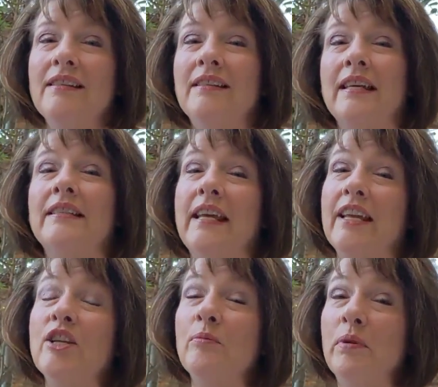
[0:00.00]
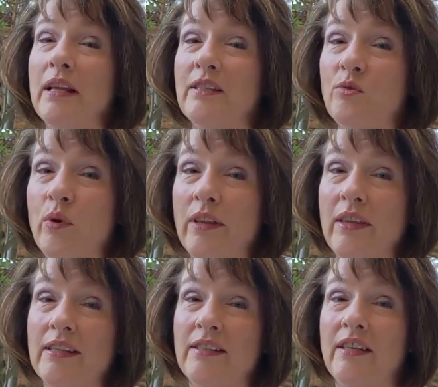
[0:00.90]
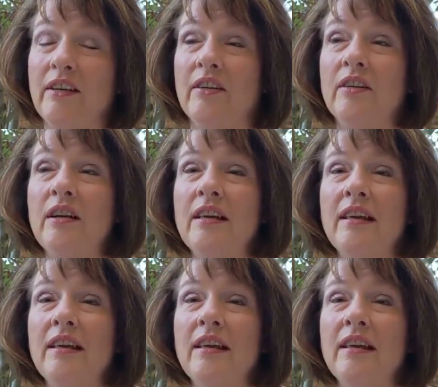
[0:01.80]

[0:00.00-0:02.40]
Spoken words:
centennial plus one this year.